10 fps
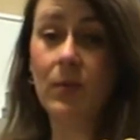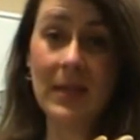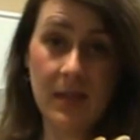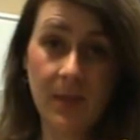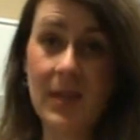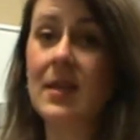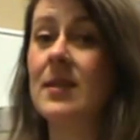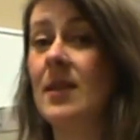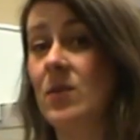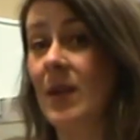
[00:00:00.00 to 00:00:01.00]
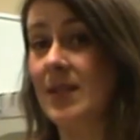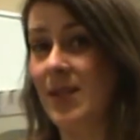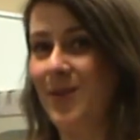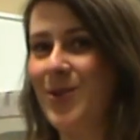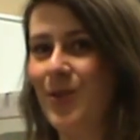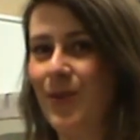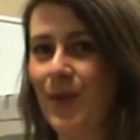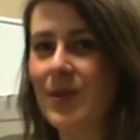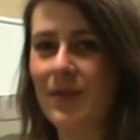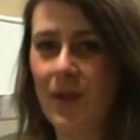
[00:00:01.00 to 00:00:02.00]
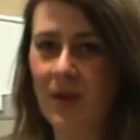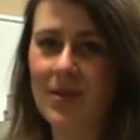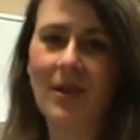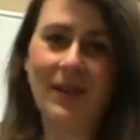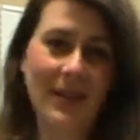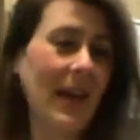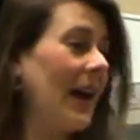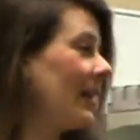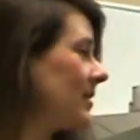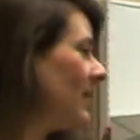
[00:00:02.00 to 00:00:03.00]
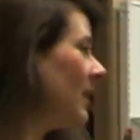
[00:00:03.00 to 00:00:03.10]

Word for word: recipes, as well as commercial foods for your dog and cat.